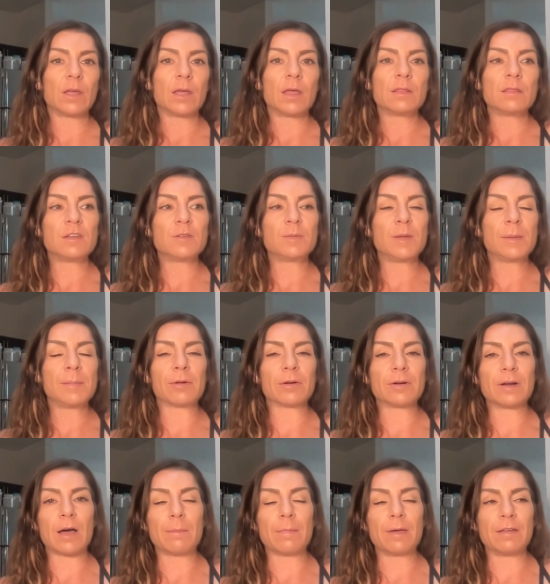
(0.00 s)
these people are
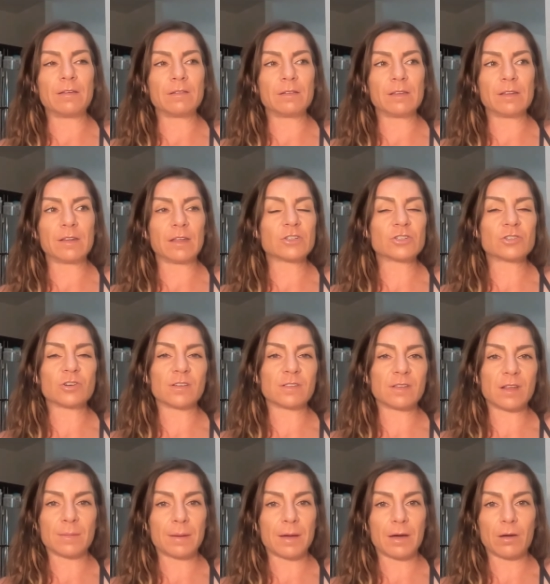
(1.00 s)
now mentally like stressed
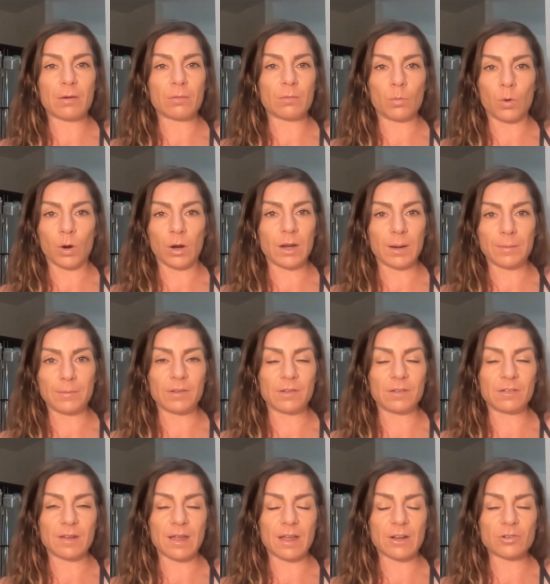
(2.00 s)
out about working up to
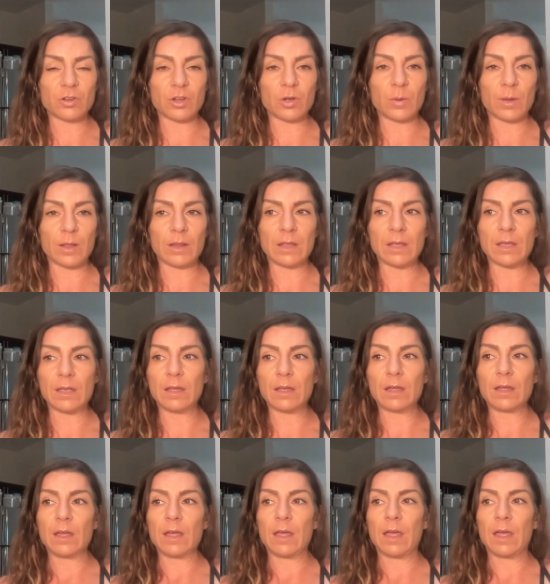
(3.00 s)
this snatch really quickly